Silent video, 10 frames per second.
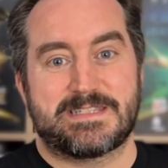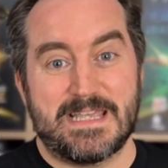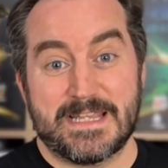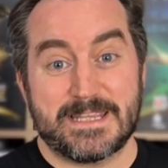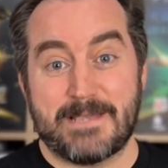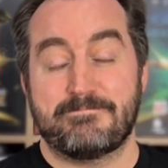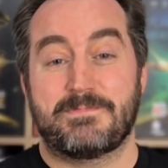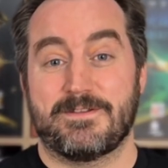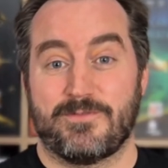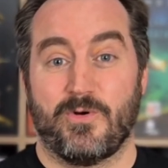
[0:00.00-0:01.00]
killing them
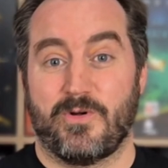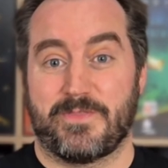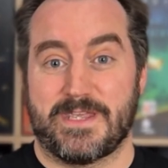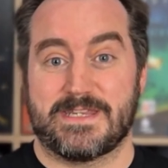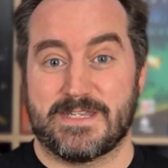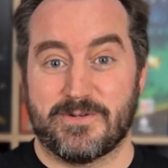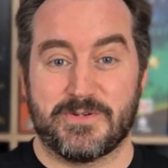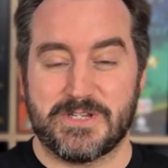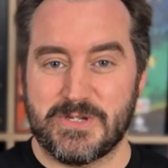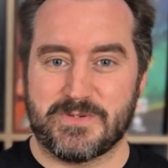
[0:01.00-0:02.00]
before they kill
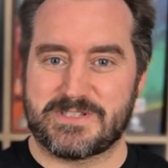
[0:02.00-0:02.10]
you.